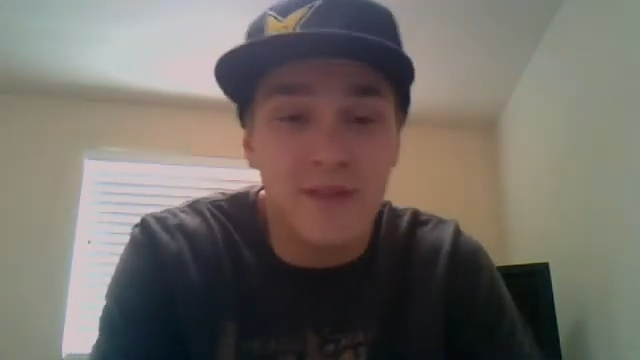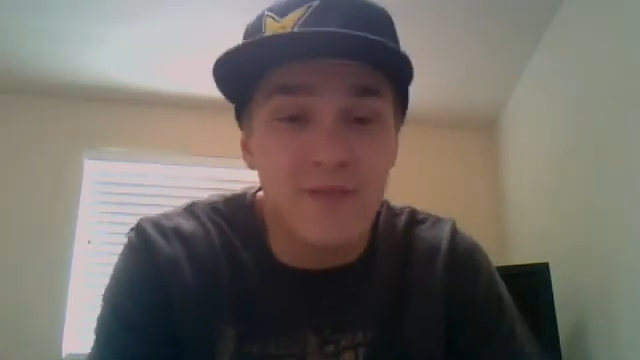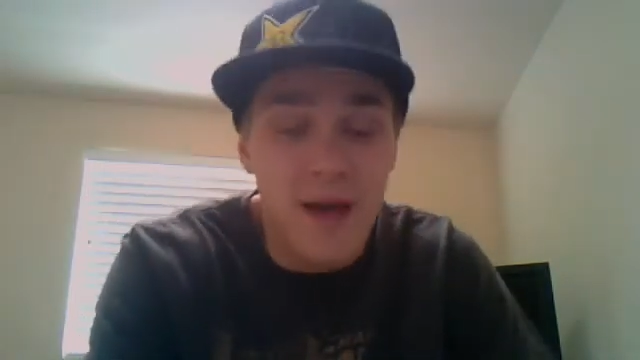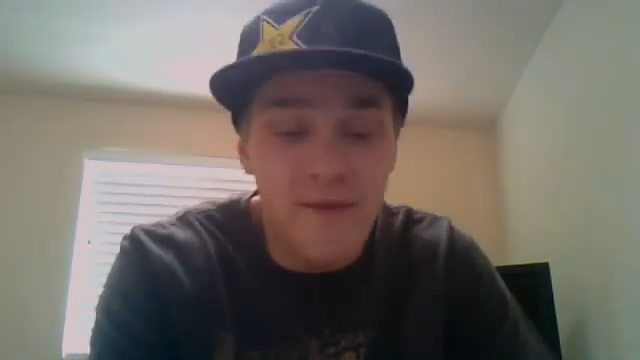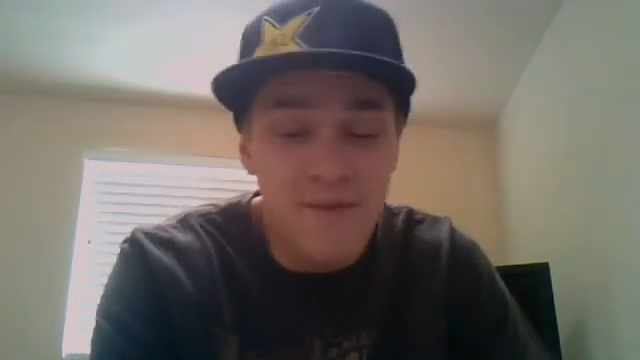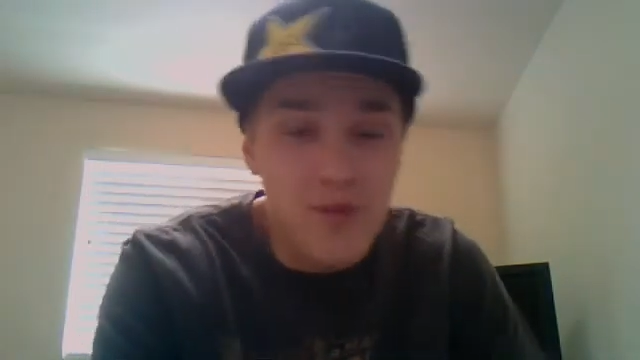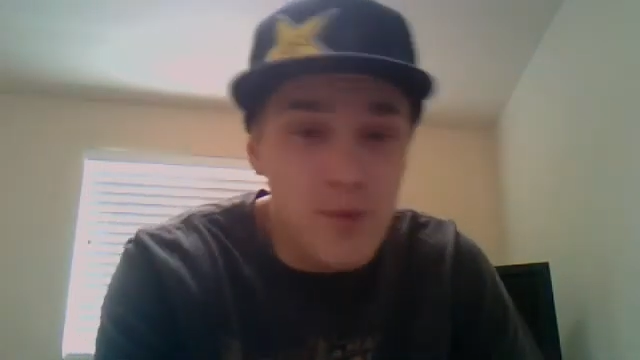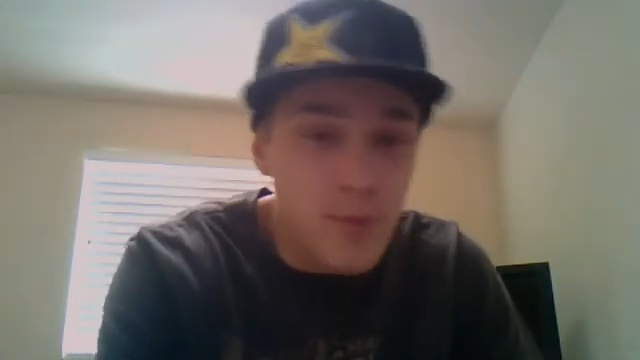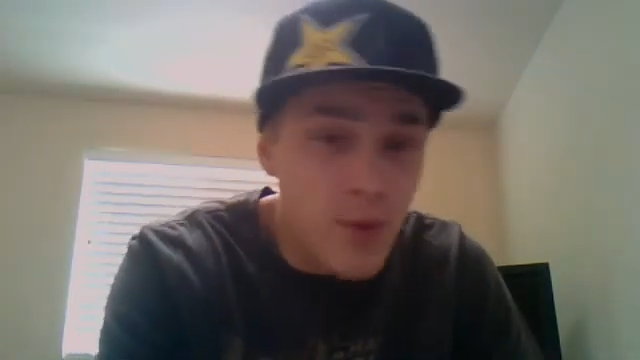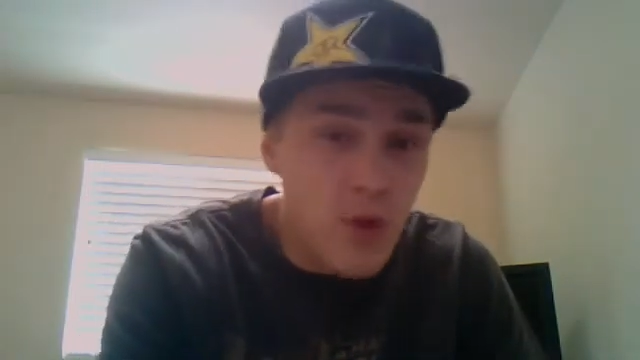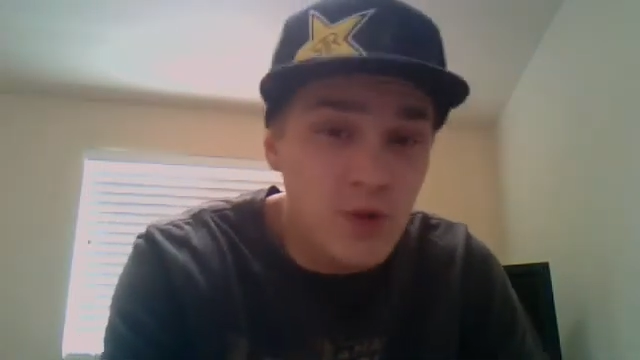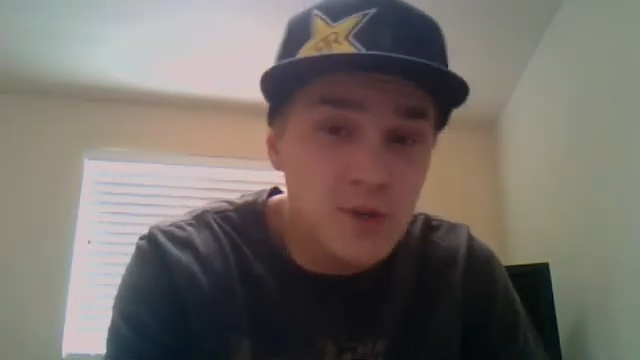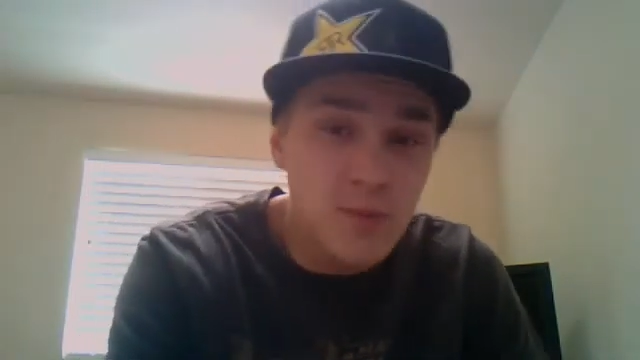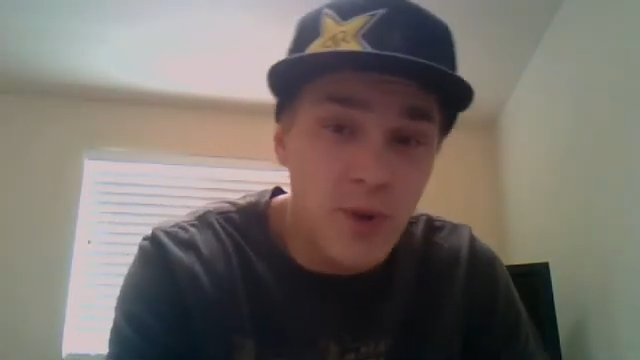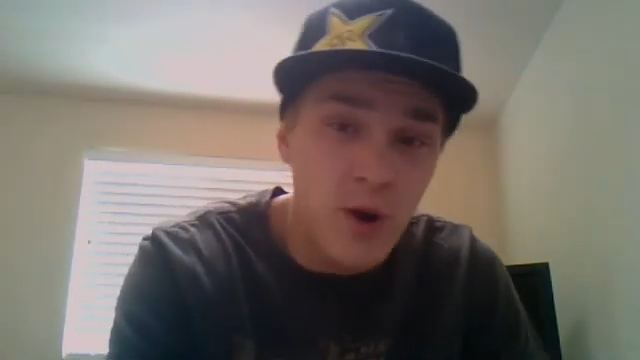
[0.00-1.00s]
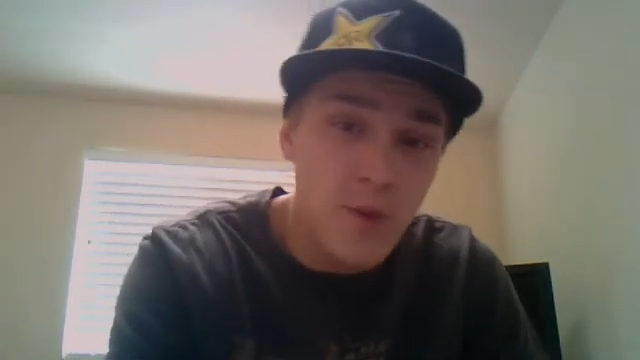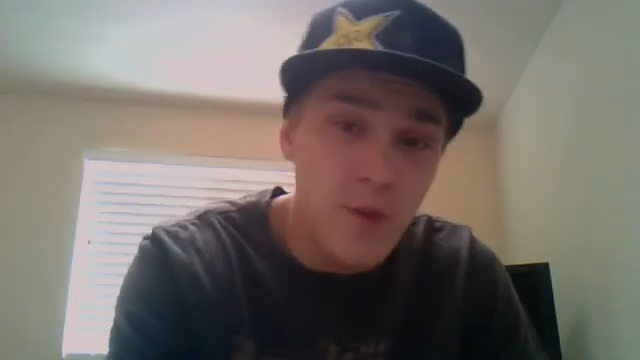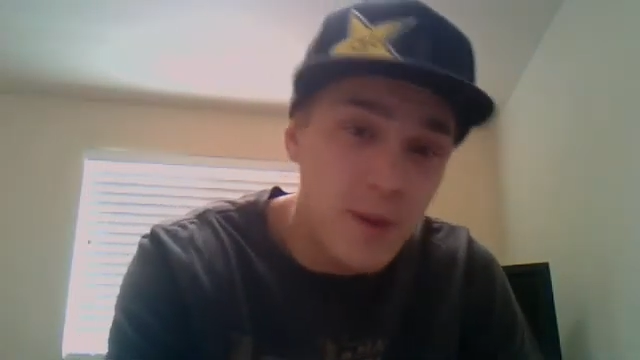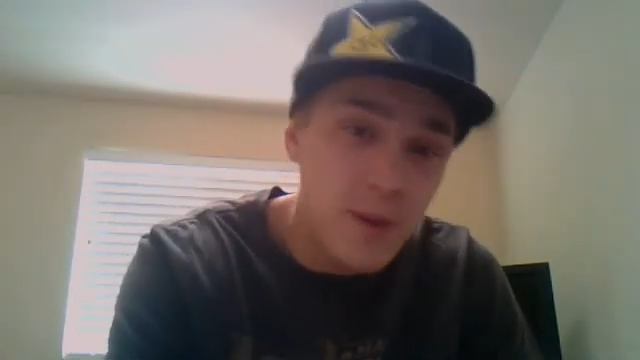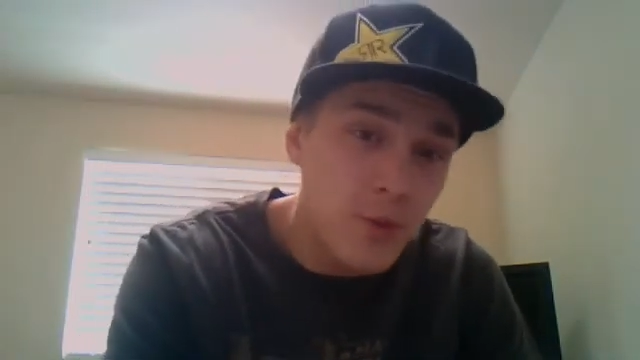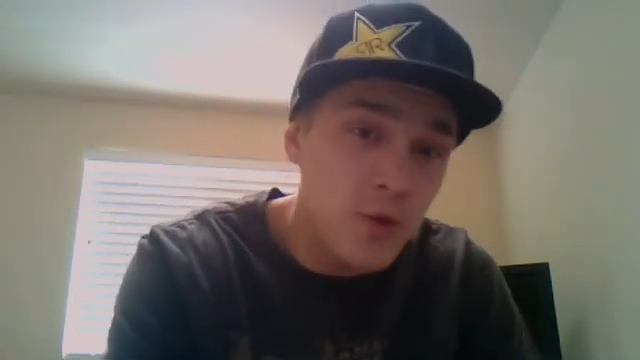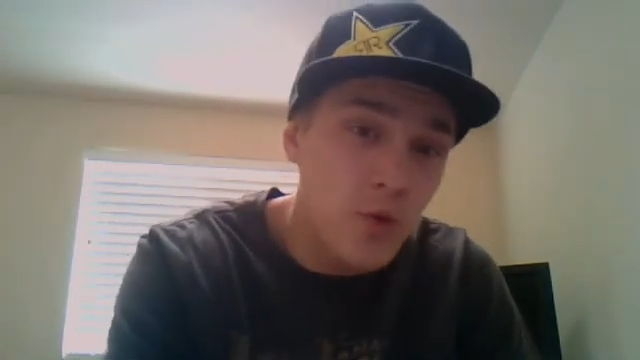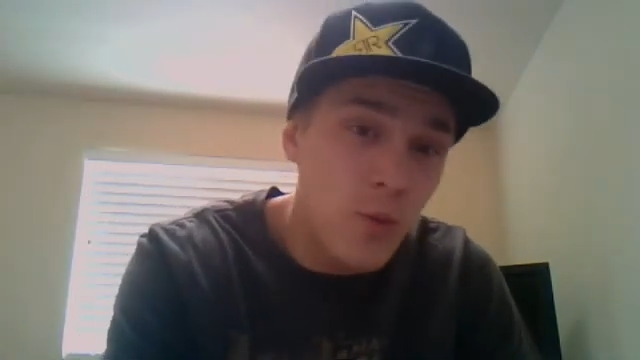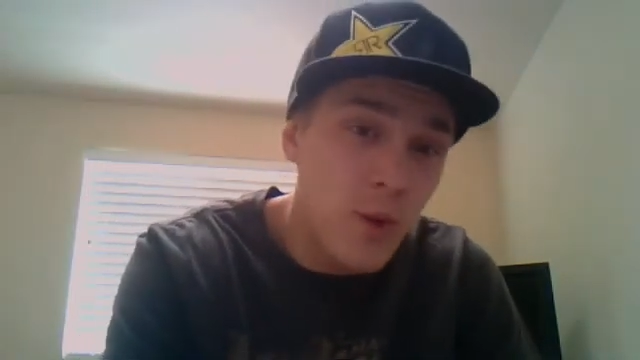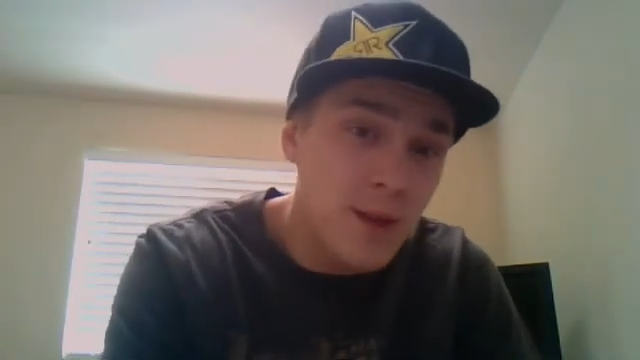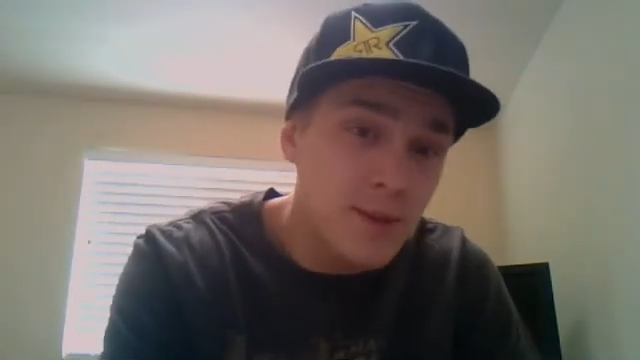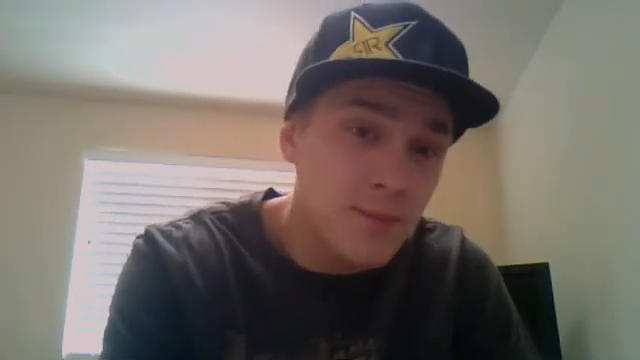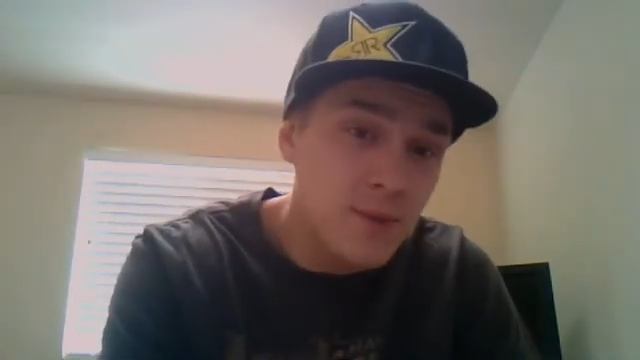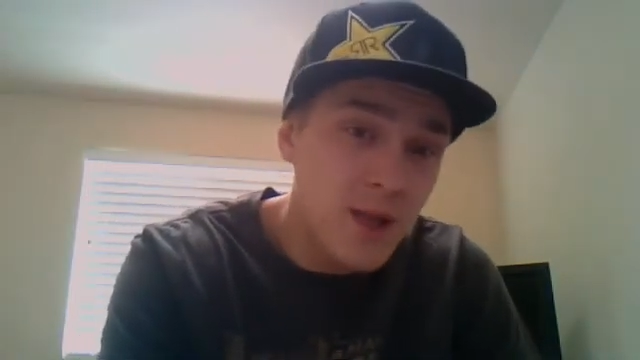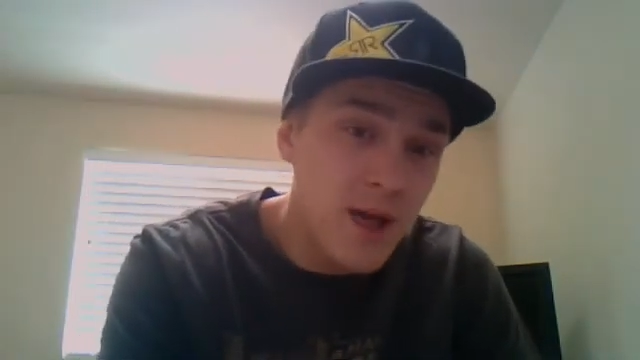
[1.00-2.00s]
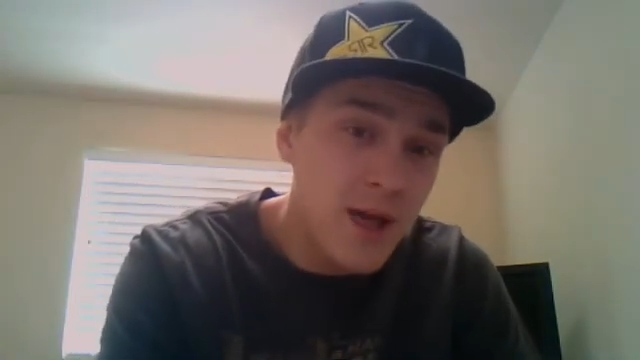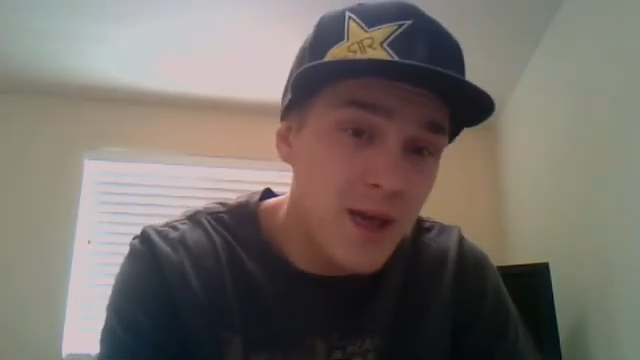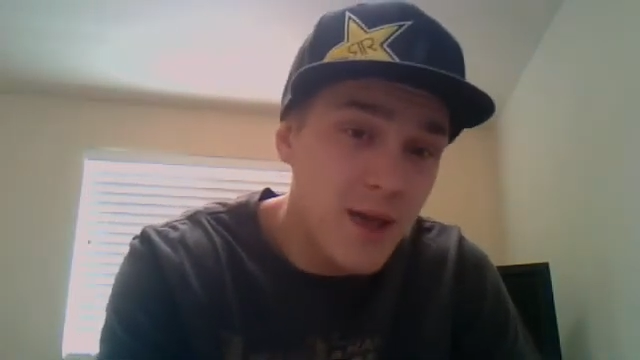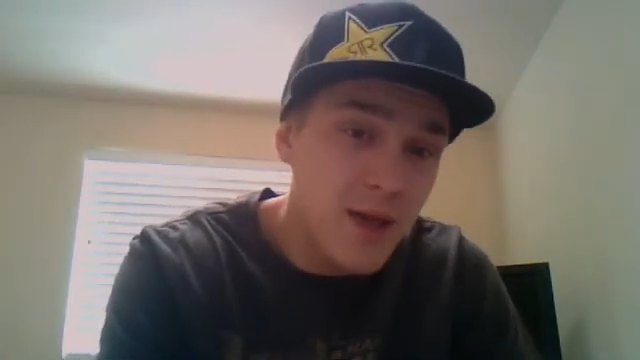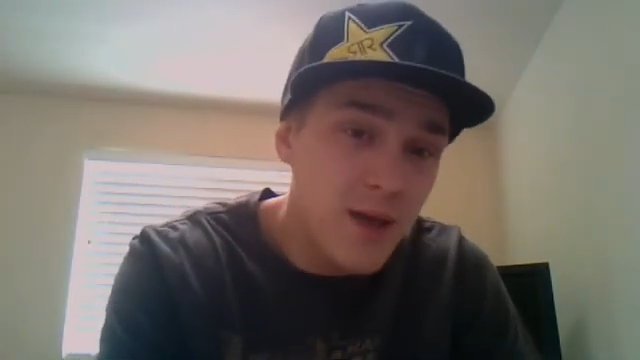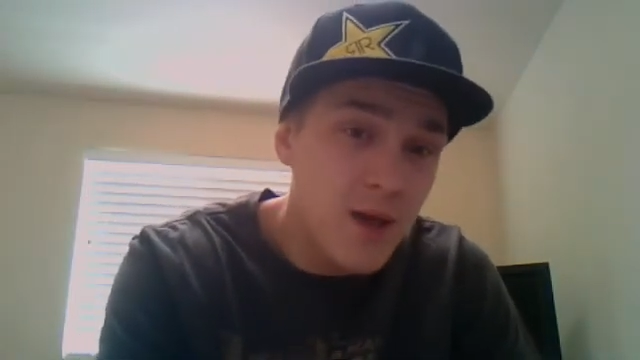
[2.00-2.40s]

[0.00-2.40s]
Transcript: that for the most part, people who want to play,